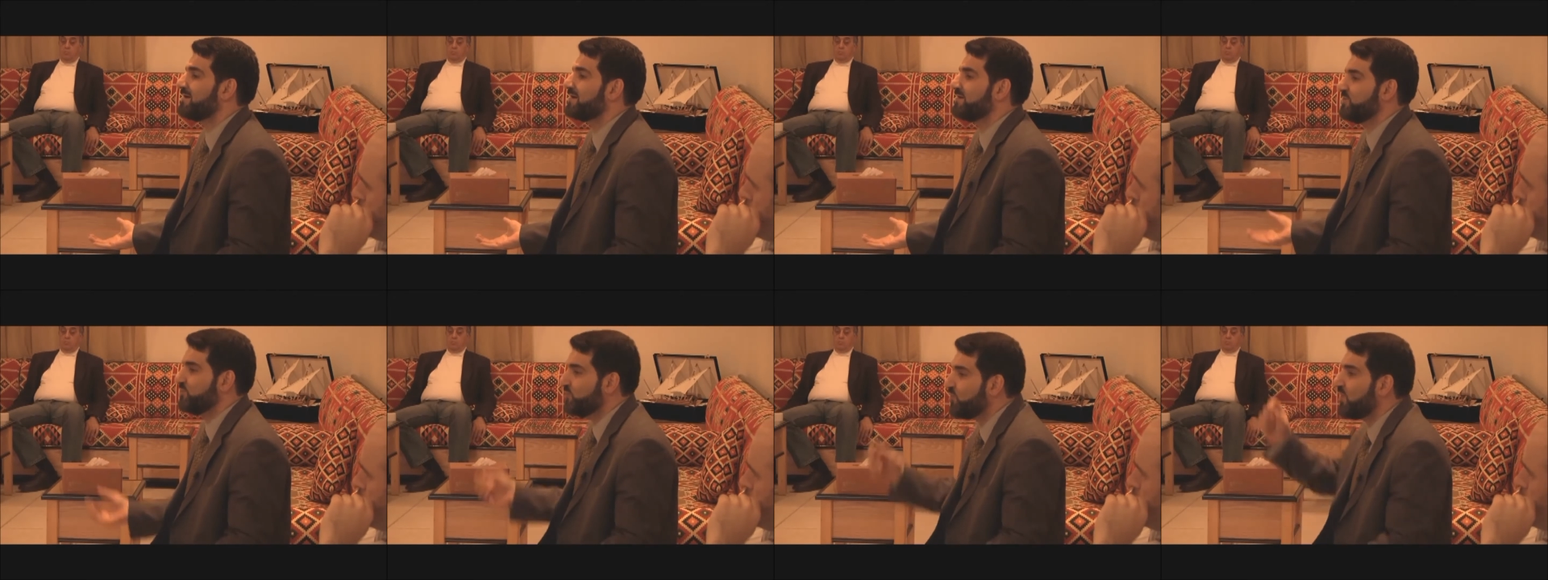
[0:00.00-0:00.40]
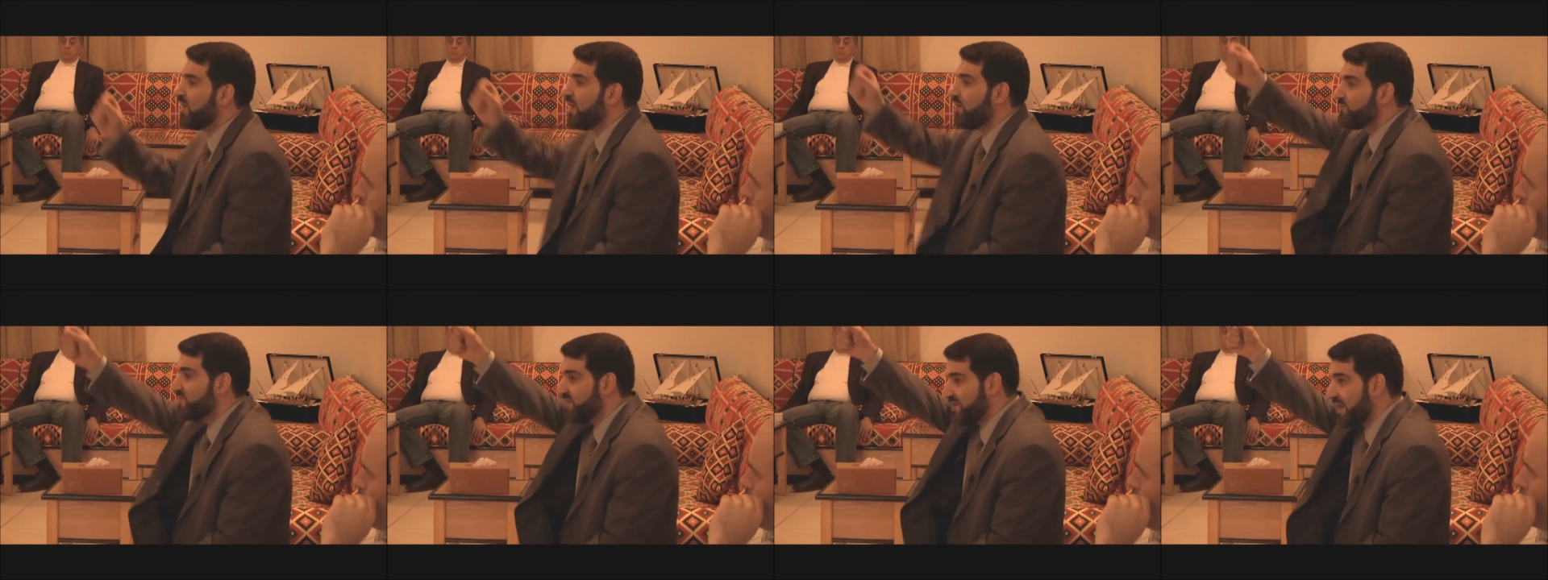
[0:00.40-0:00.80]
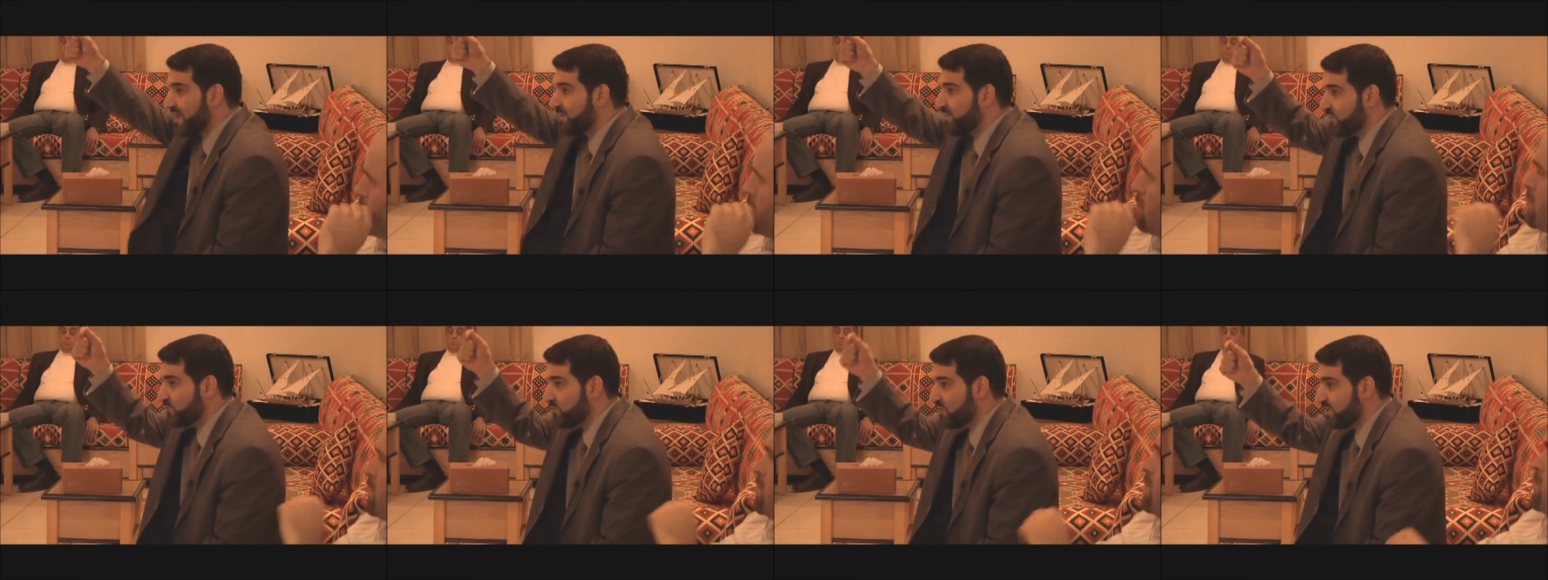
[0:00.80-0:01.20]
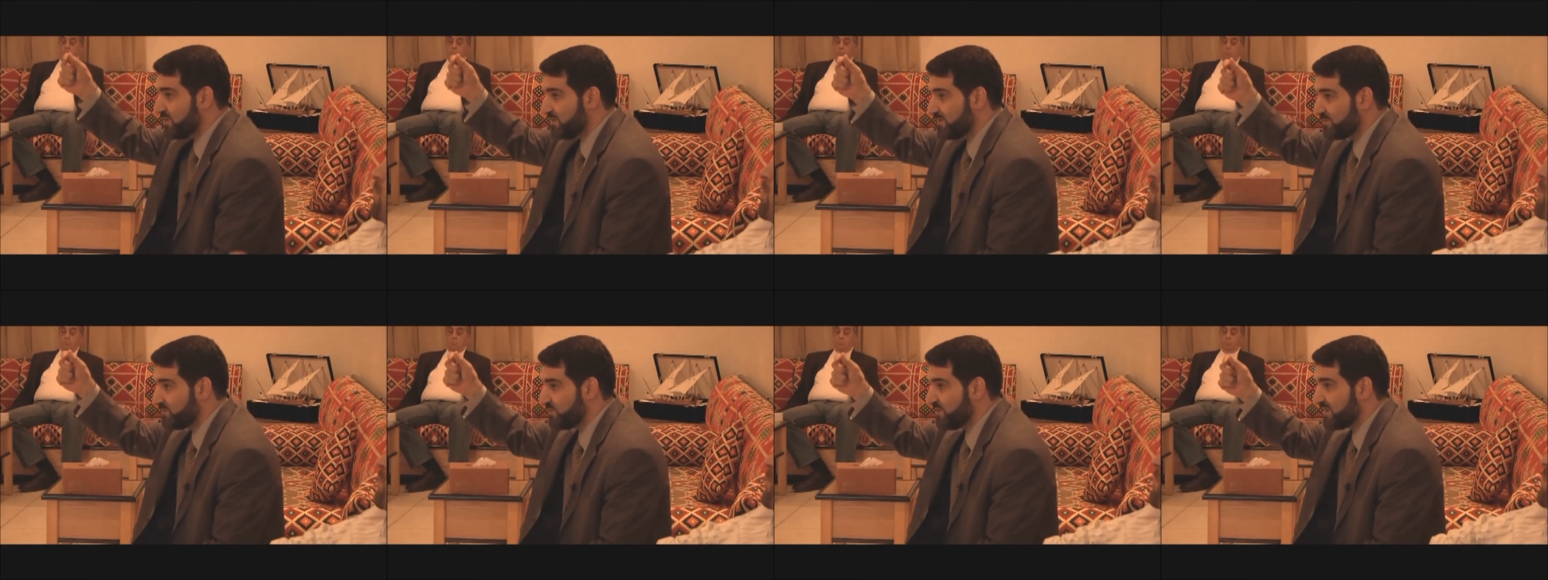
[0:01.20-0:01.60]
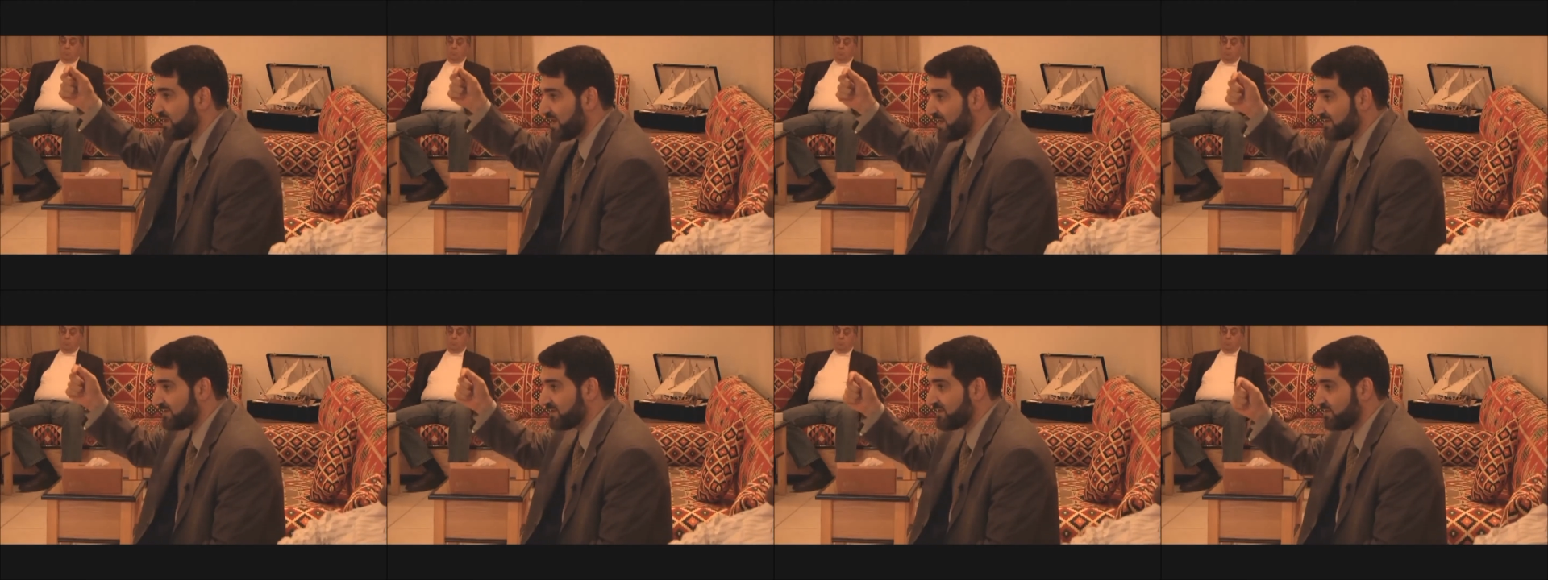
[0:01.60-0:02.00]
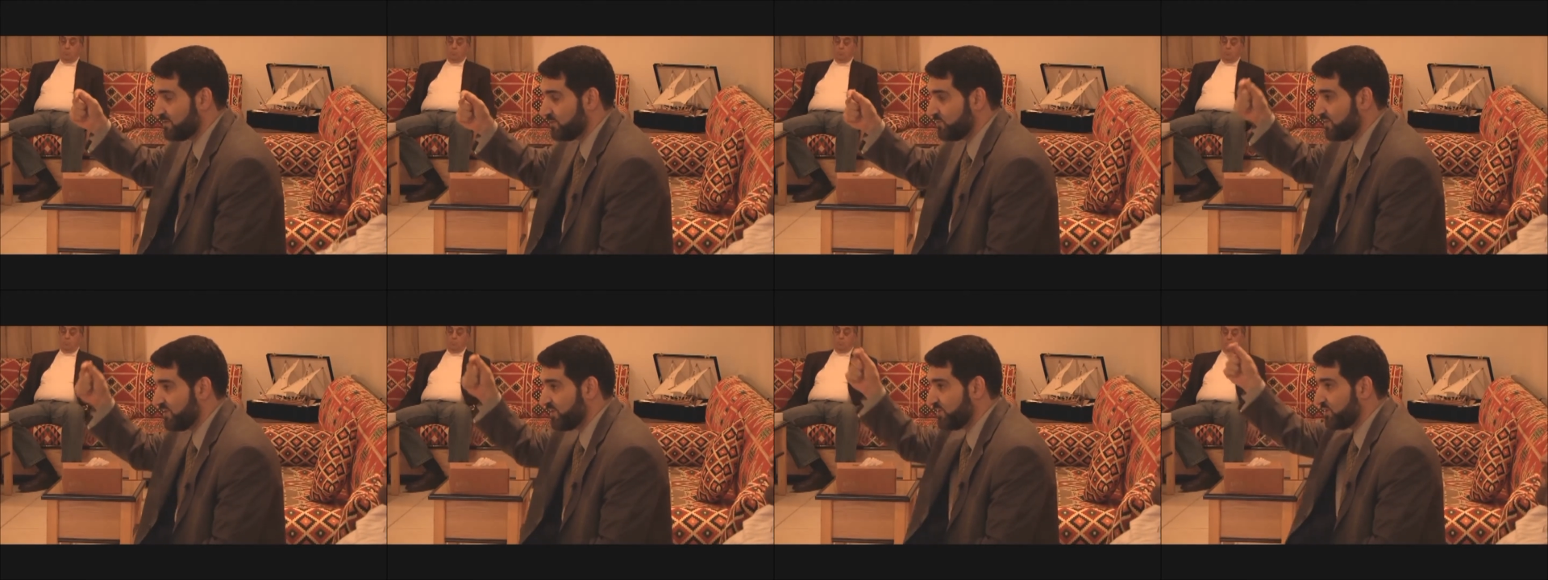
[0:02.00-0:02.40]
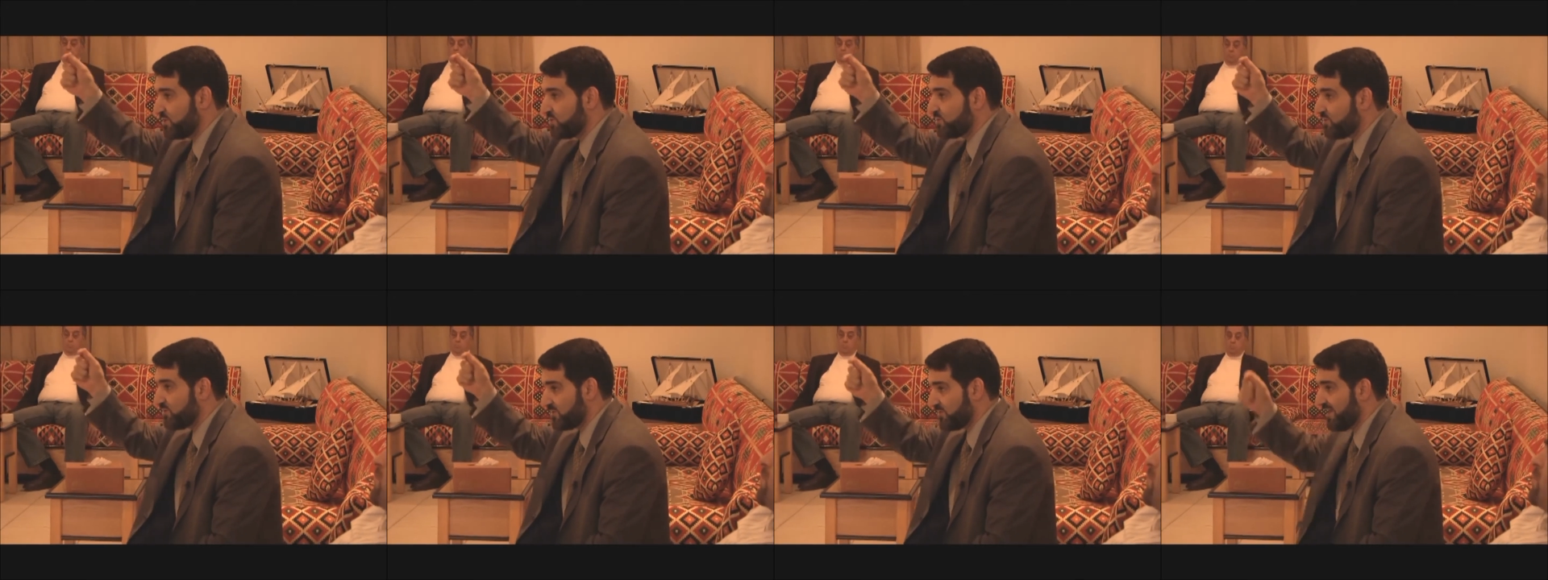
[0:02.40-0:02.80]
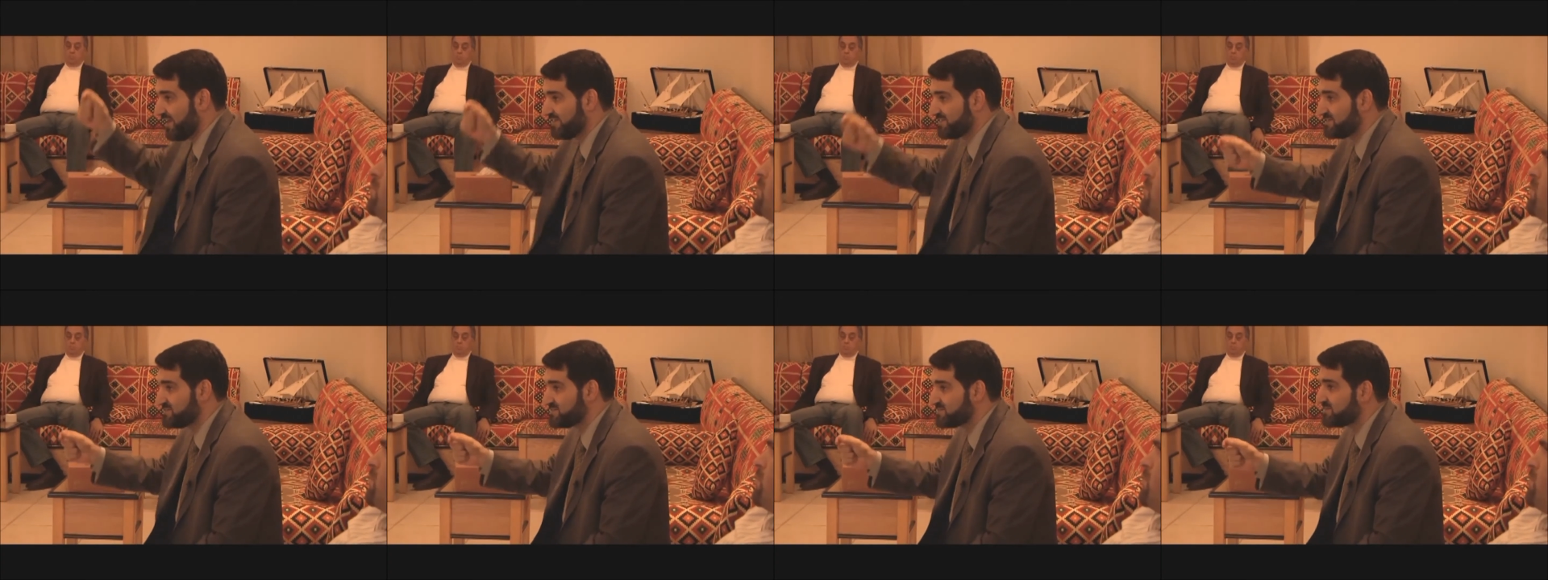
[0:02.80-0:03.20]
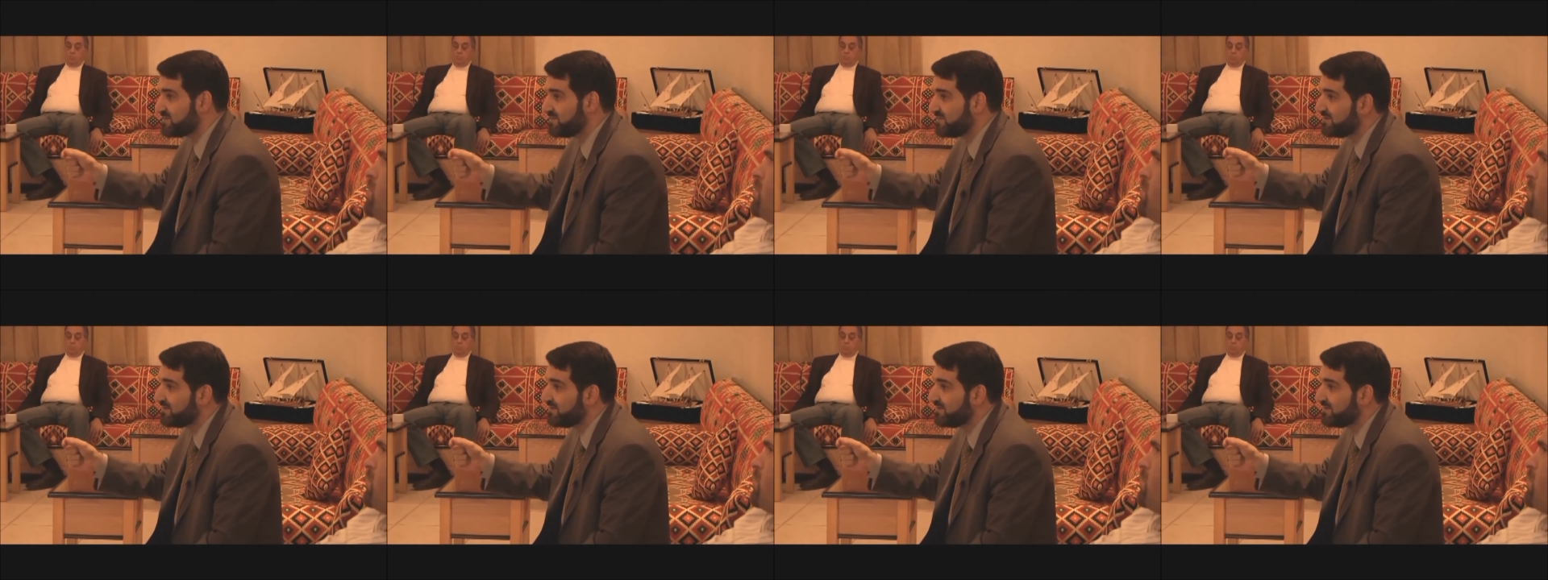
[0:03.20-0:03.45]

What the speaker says: You know how the LIBOR, we calculate it?